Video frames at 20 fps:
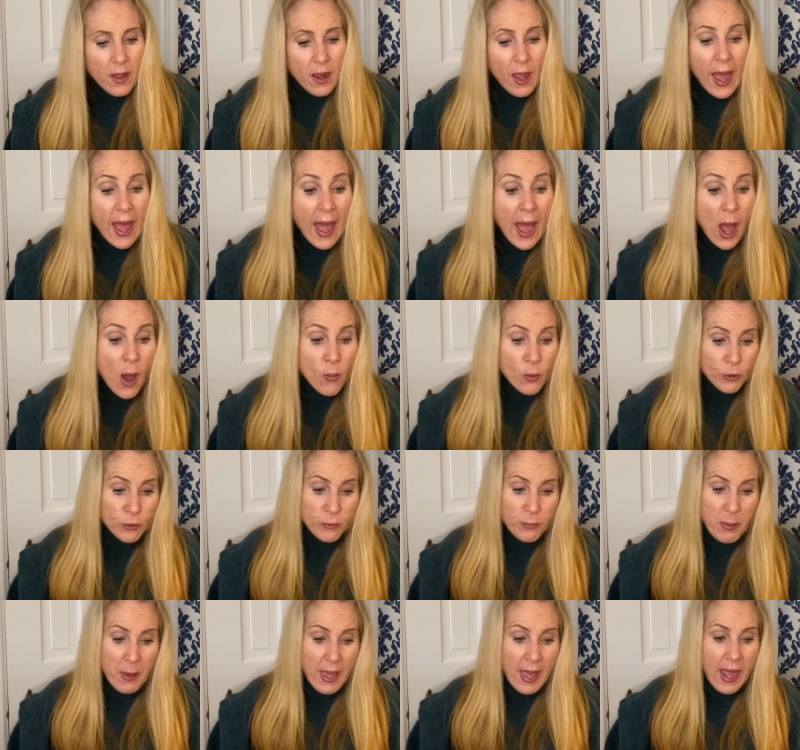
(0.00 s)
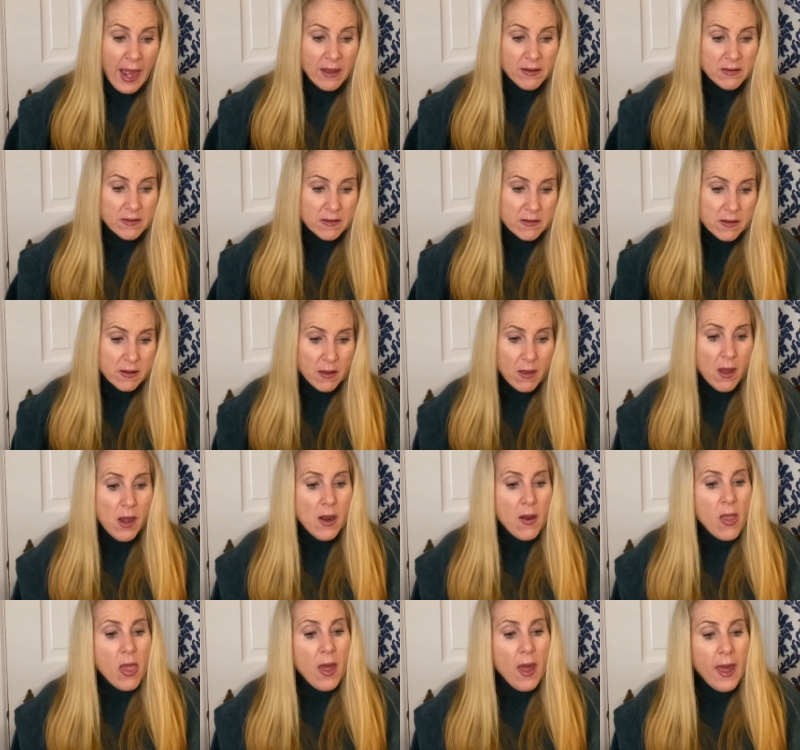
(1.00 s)
Hours passed.
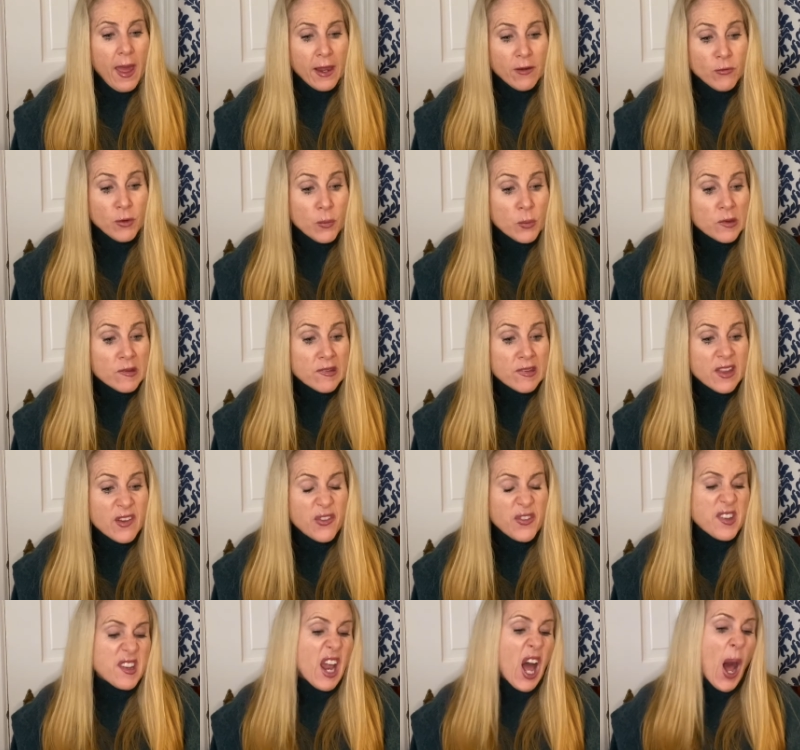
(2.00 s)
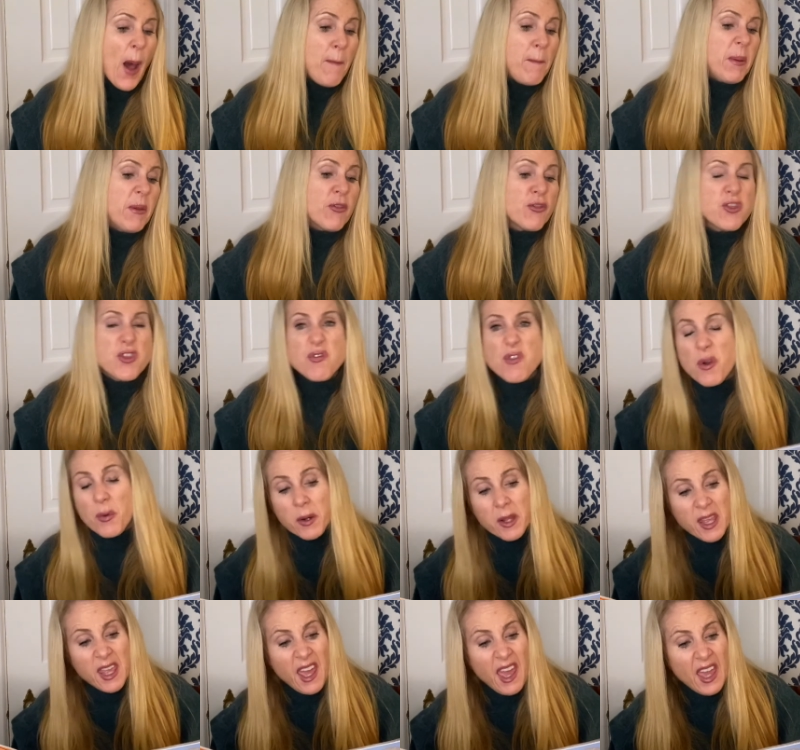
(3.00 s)
Henry was lifted up and thrown
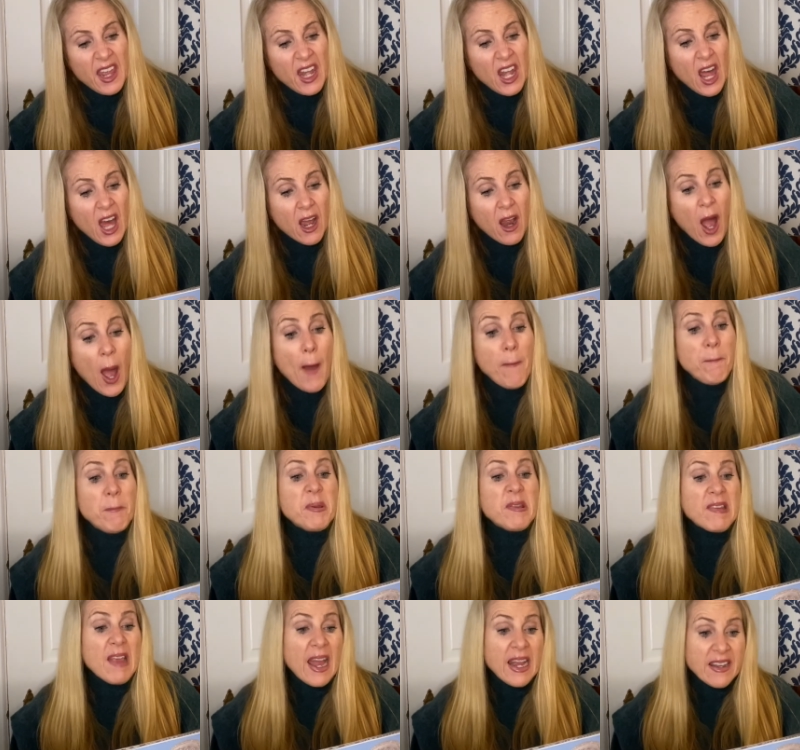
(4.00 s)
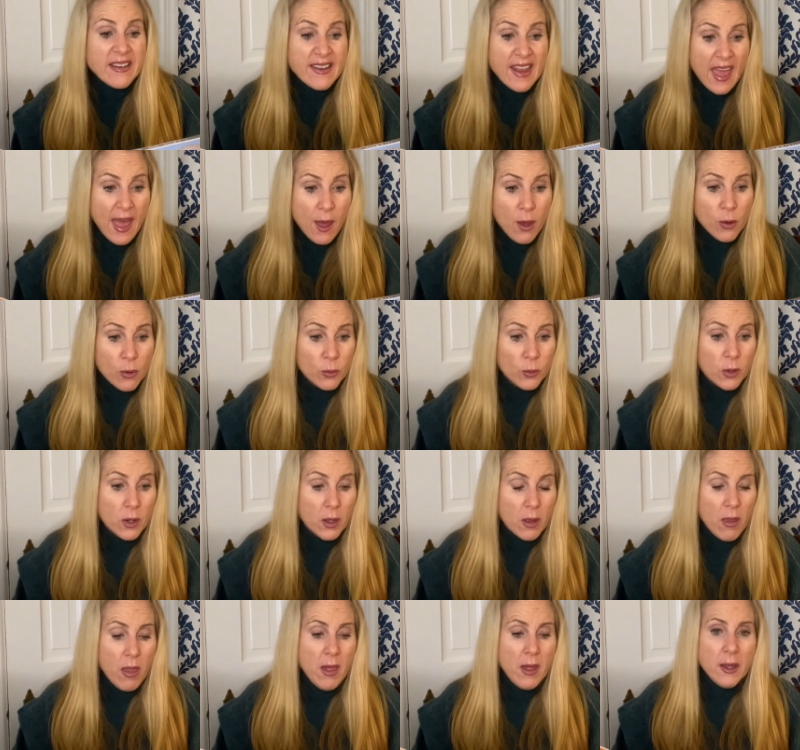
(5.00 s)
again, upside
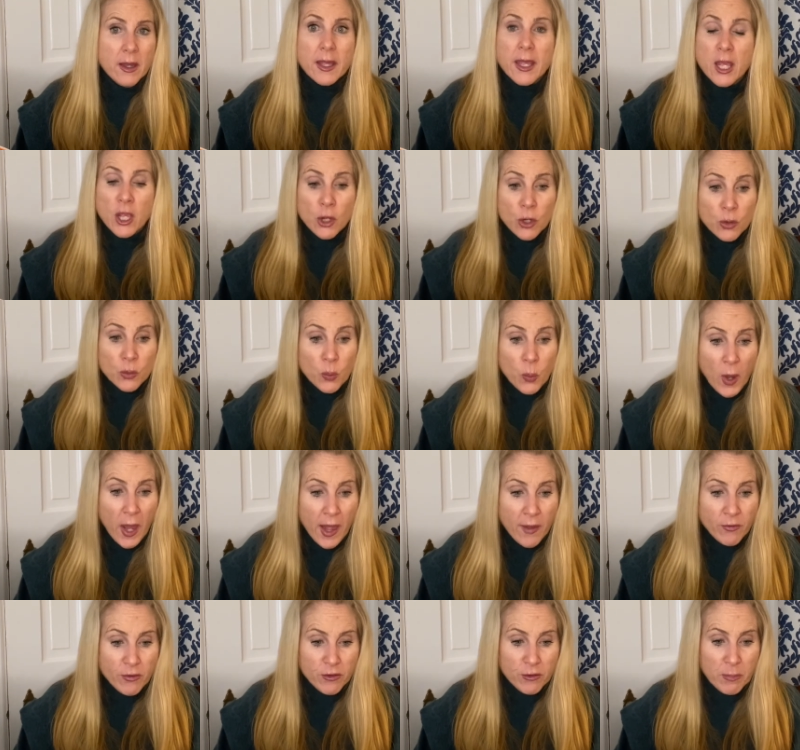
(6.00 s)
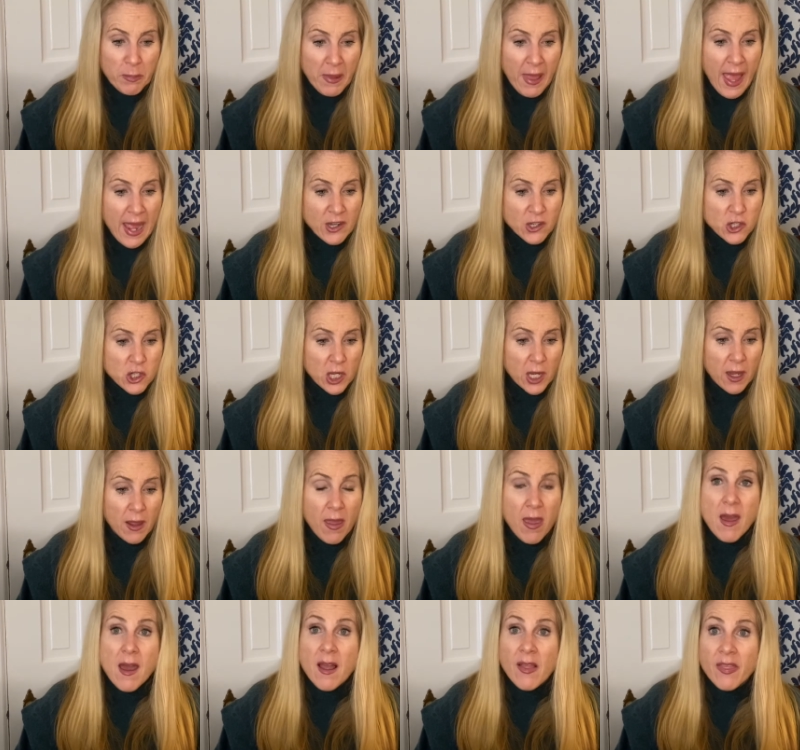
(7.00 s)
down. He heard waves splashing.
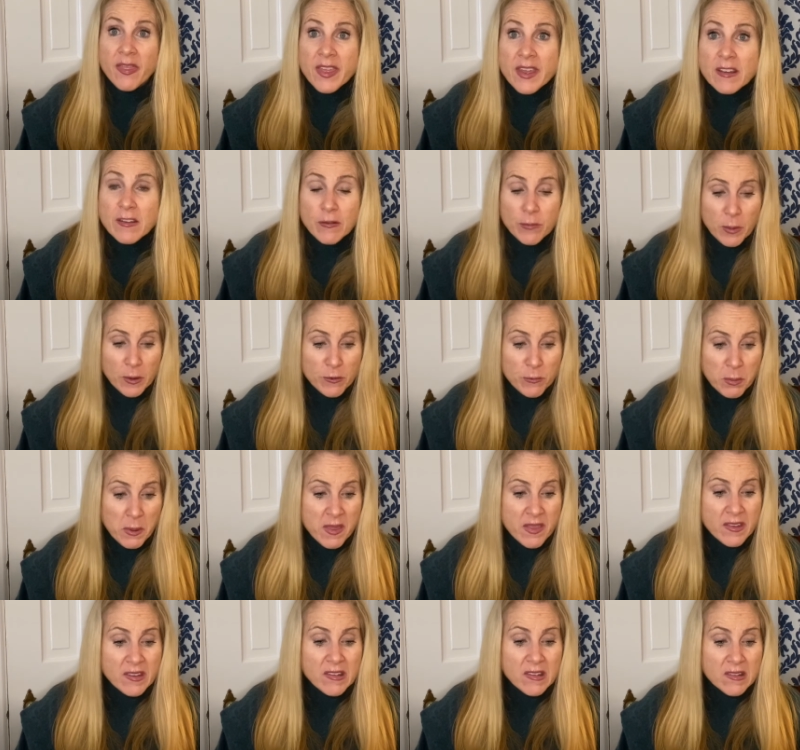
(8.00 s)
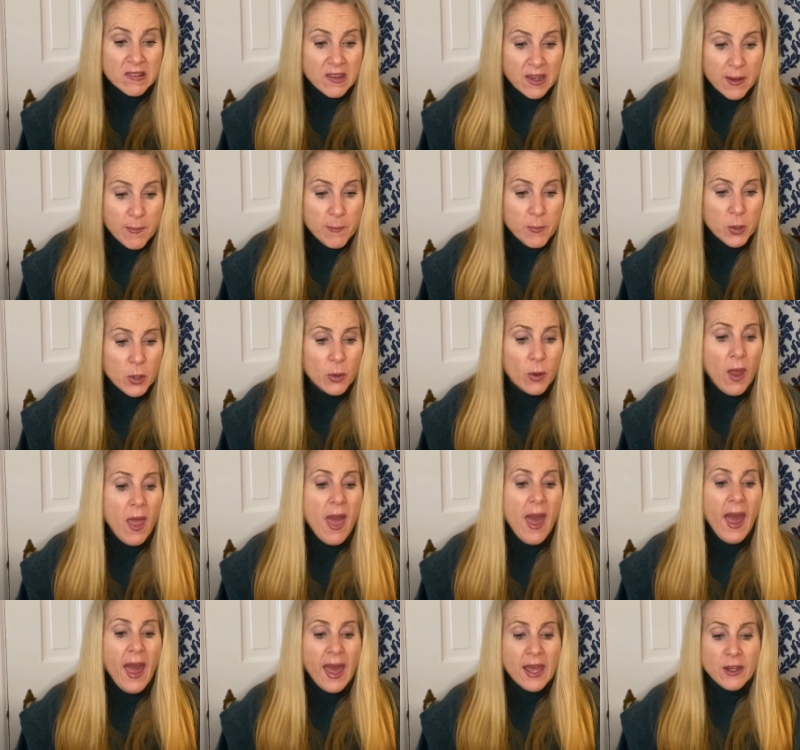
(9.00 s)
This must be the steamboat
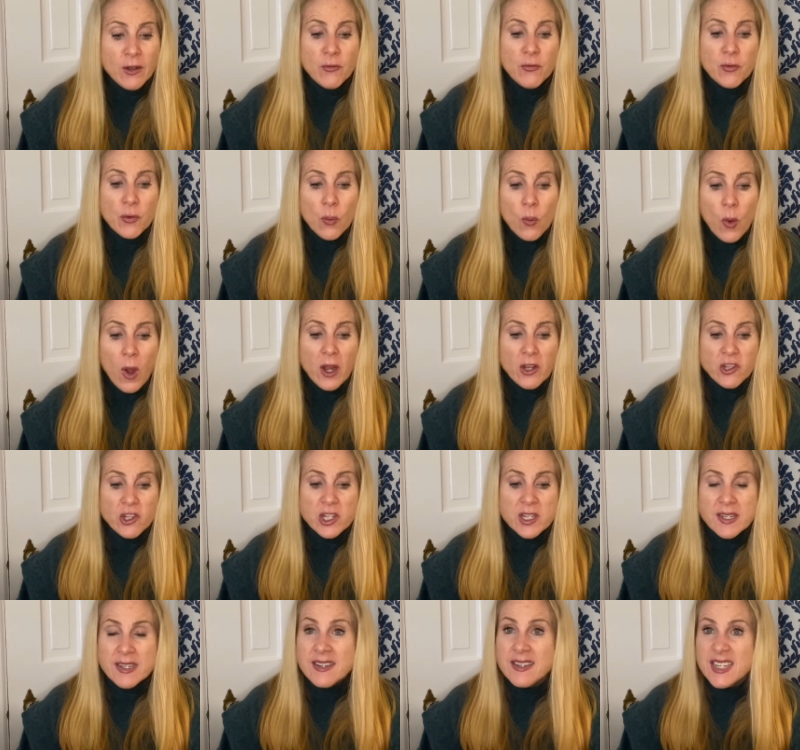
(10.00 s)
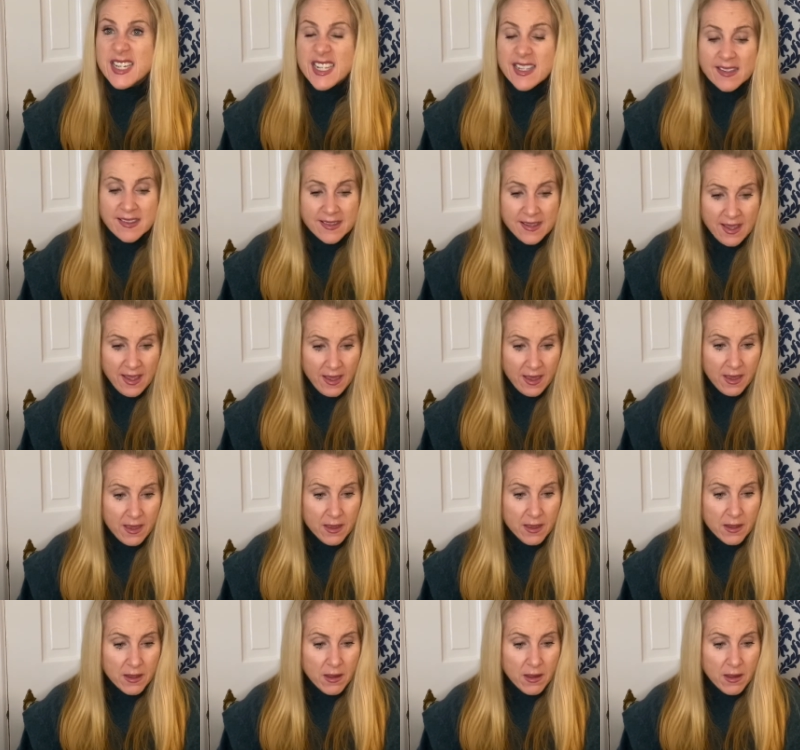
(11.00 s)
headed for Washington, D.C.